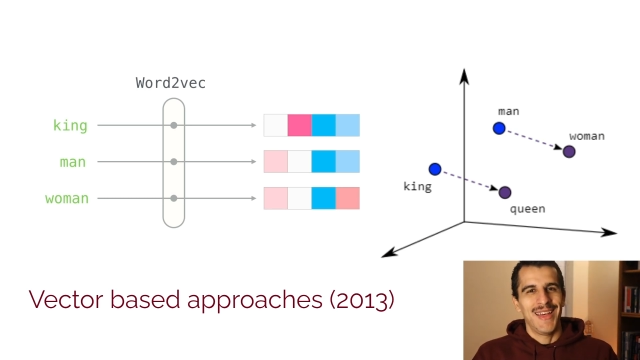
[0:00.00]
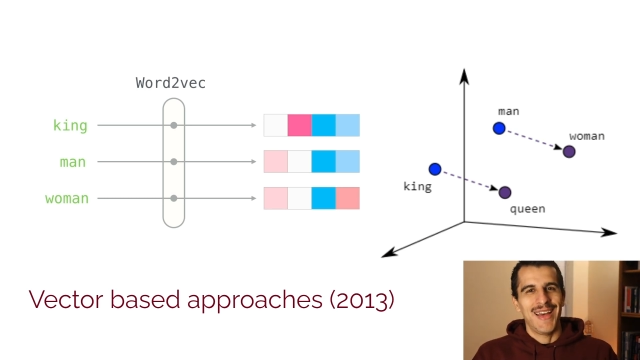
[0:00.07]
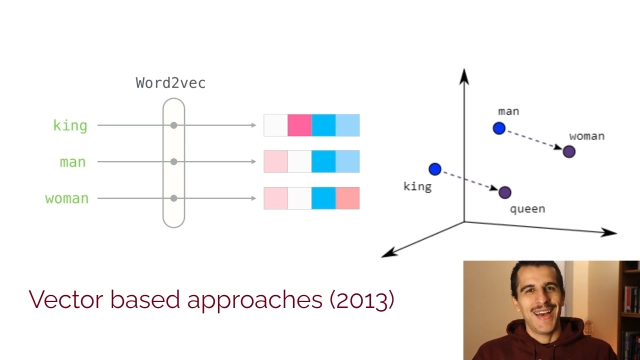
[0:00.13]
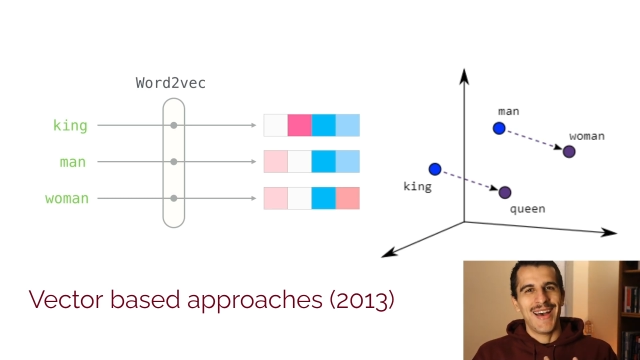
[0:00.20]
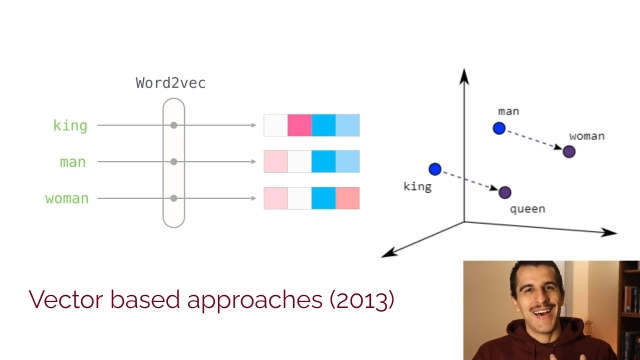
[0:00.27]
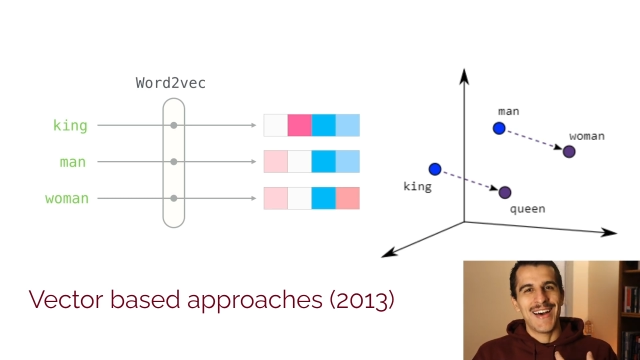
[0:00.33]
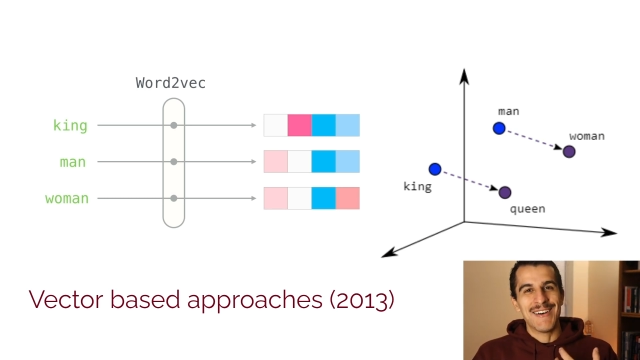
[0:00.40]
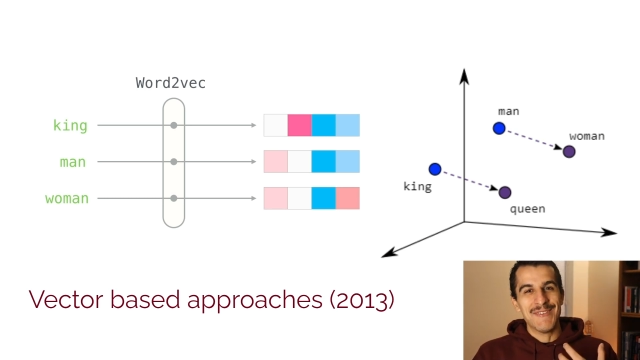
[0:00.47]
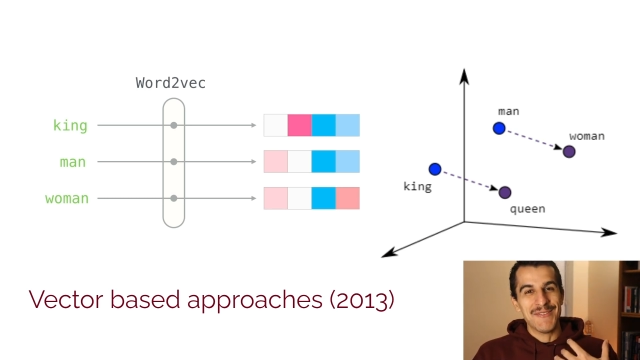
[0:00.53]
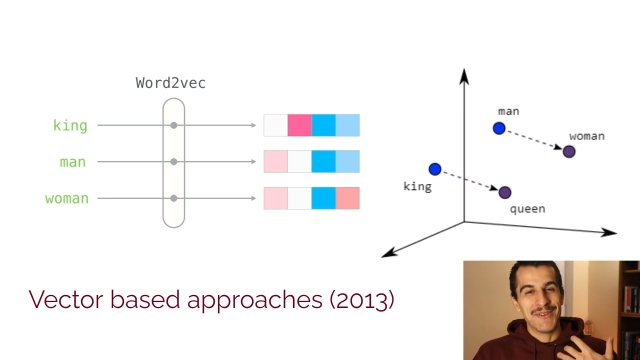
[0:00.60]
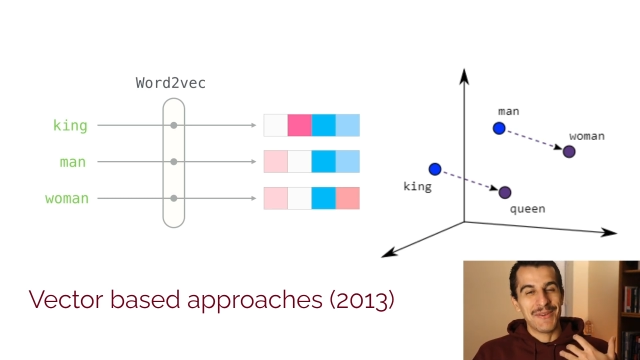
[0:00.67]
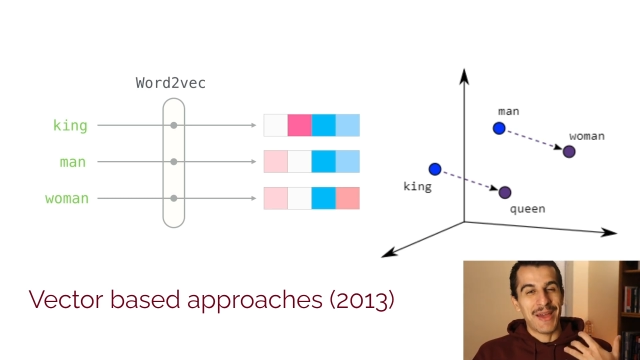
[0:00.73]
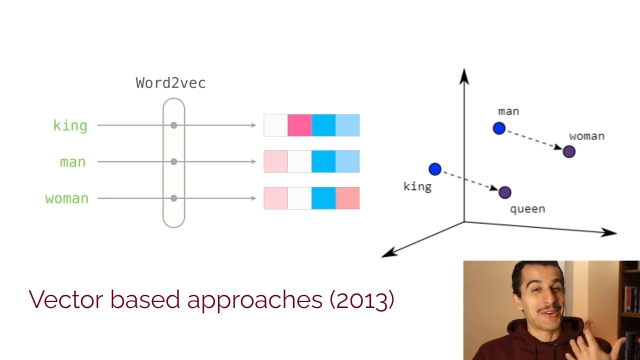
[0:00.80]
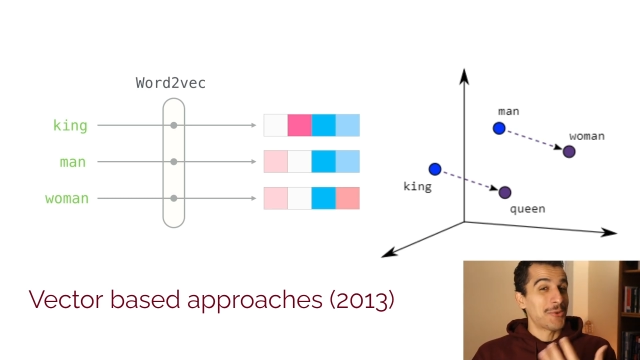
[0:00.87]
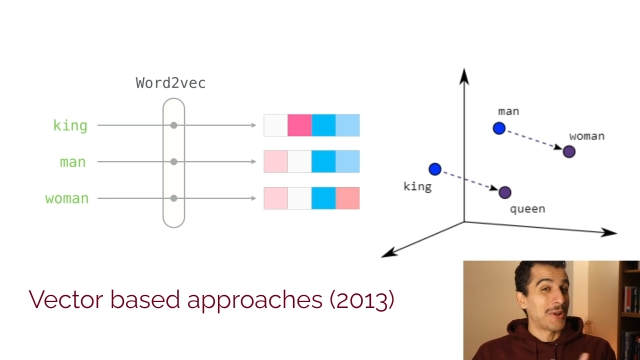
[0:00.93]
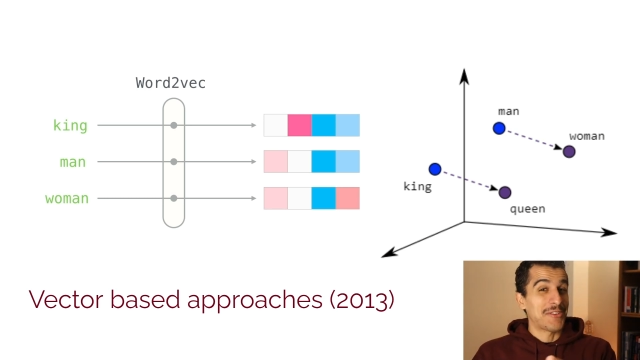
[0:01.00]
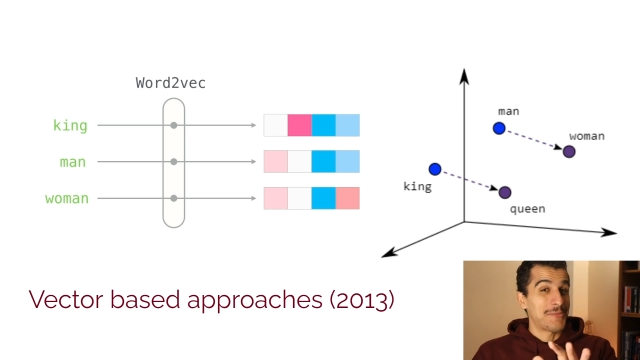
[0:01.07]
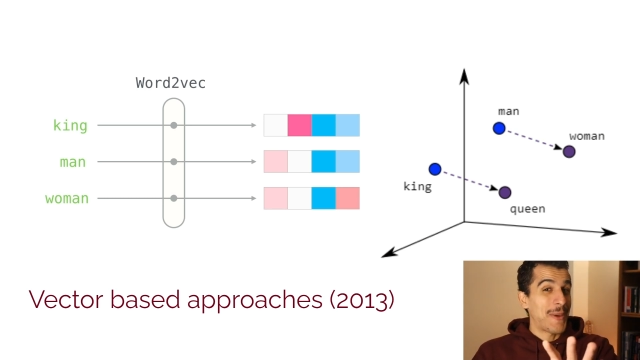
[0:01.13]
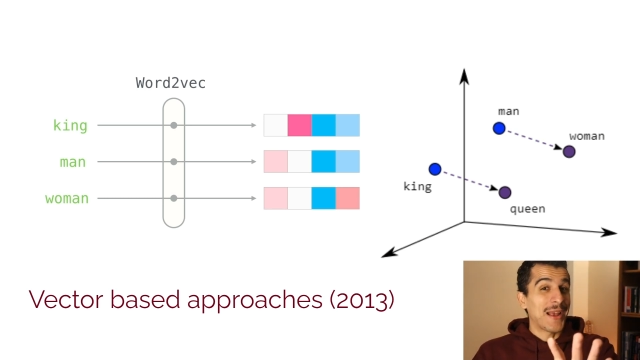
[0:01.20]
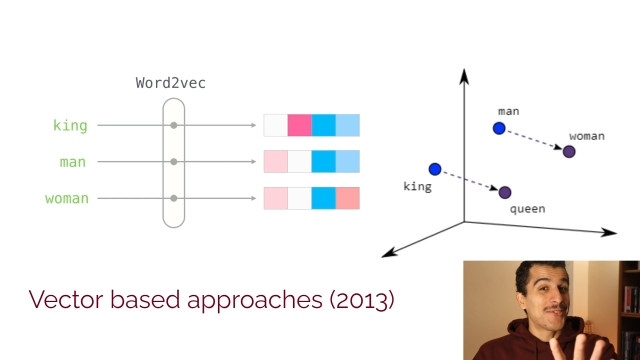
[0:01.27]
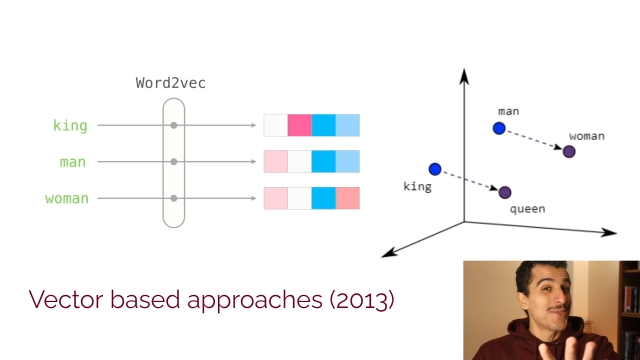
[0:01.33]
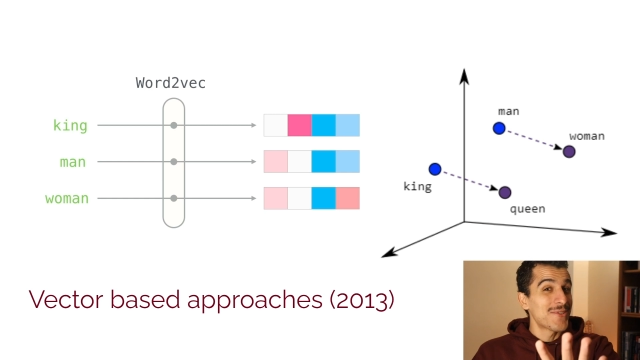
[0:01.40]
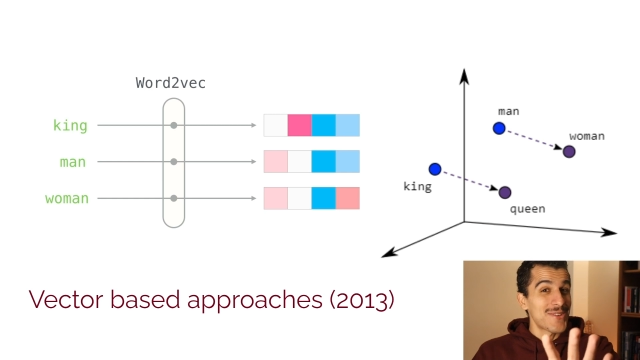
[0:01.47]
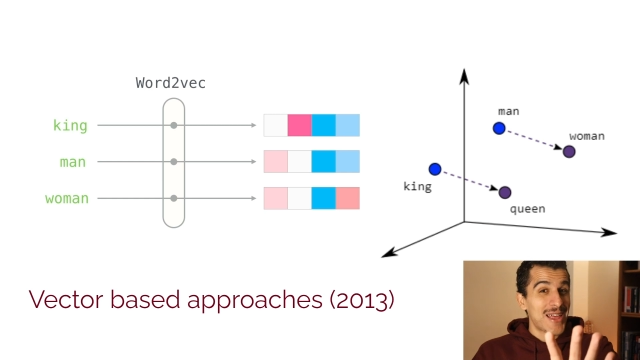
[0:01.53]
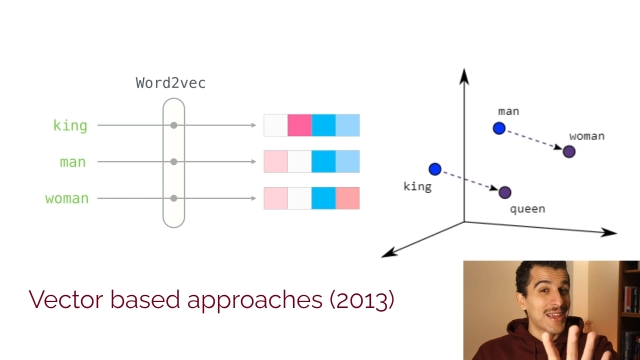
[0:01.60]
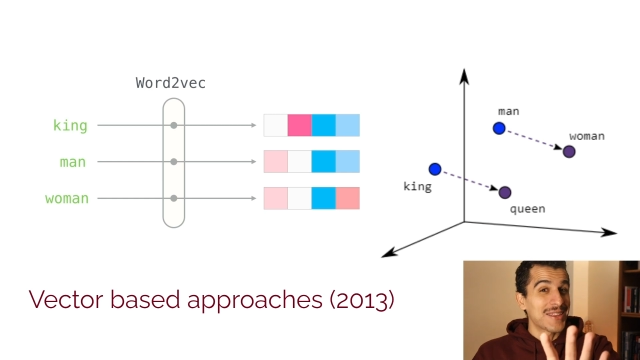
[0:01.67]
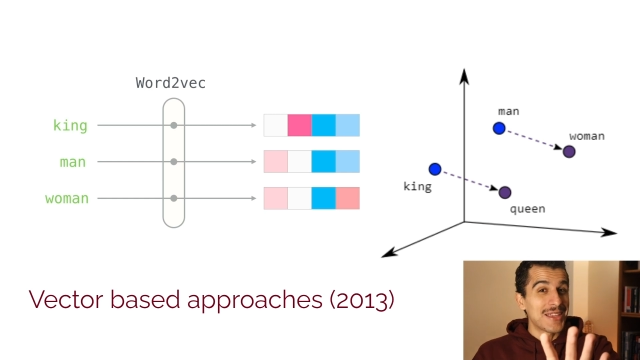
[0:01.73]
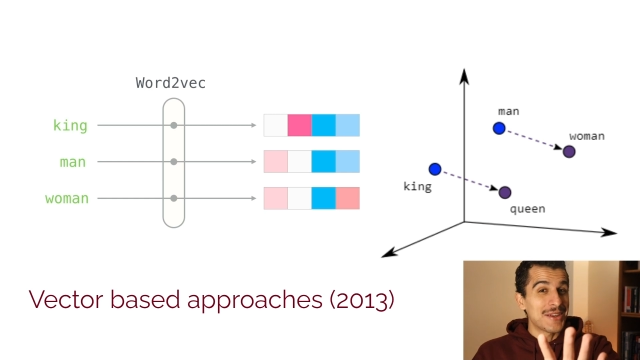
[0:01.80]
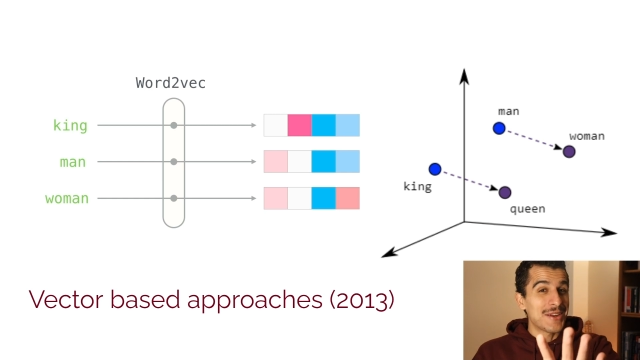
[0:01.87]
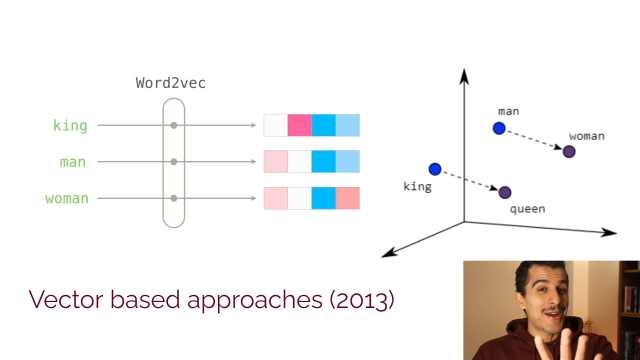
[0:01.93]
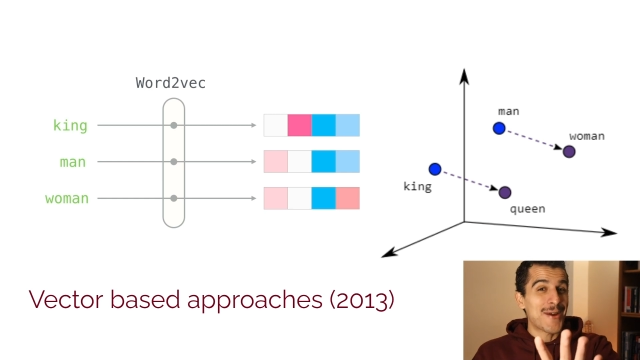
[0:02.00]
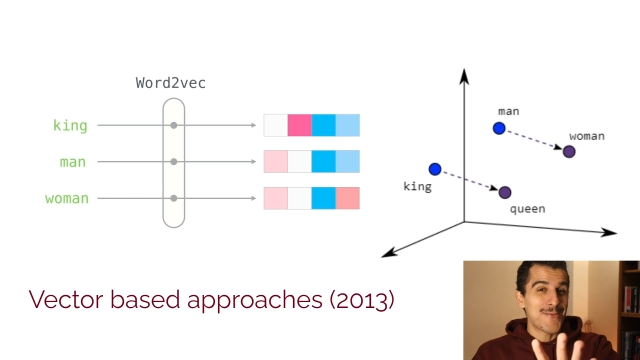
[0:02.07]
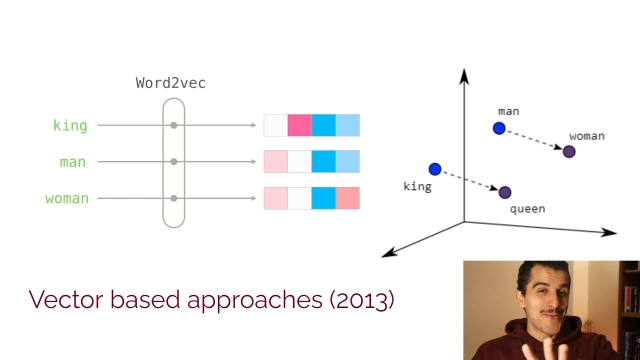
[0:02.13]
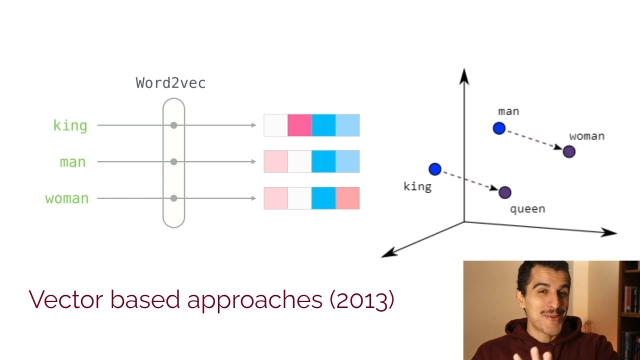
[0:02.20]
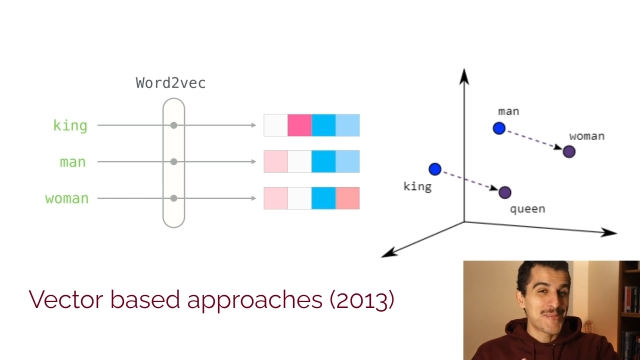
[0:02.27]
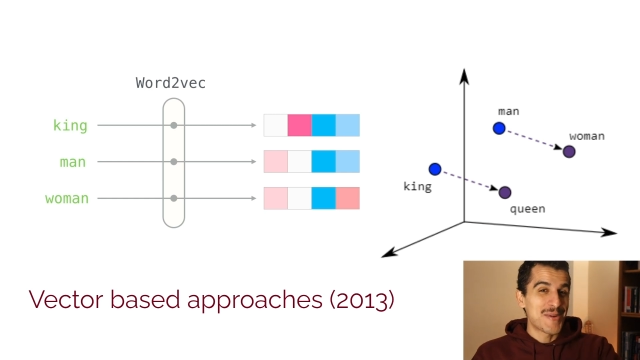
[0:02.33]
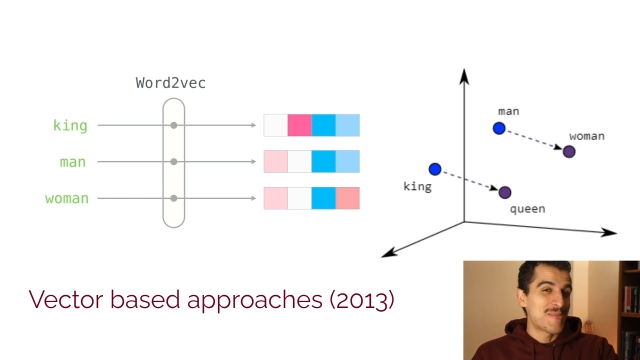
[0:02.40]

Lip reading: I don't expect you to like linear algebra,